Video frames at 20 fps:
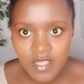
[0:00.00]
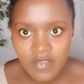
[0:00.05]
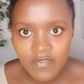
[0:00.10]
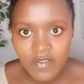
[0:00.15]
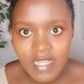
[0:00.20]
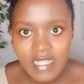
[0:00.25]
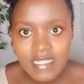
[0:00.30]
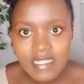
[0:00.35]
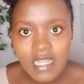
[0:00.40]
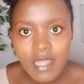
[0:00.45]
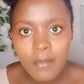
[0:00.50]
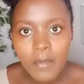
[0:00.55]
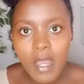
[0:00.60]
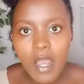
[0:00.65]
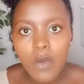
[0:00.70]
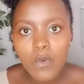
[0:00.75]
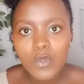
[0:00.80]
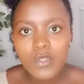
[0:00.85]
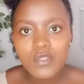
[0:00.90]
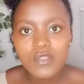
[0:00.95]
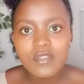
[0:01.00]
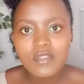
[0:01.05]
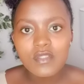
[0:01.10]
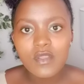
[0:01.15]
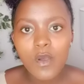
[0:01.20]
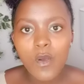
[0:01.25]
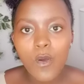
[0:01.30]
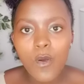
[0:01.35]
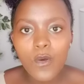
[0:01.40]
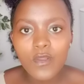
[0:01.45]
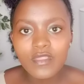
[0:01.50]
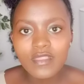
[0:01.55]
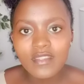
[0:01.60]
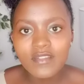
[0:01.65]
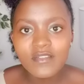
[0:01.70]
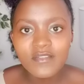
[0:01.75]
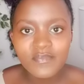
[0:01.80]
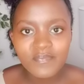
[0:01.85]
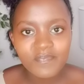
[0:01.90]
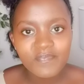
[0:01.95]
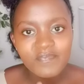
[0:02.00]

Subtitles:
The first time I was on the